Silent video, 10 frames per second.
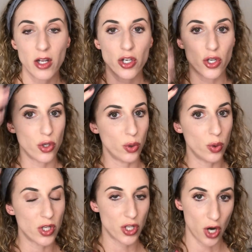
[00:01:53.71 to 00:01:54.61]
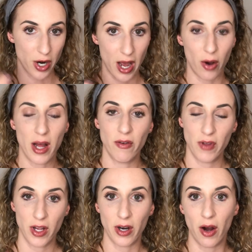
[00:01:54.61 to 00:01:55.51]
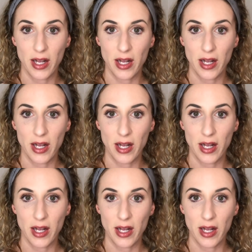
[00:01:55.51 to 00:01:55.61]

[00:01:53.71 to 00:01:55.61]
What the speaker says: to start out and figure out,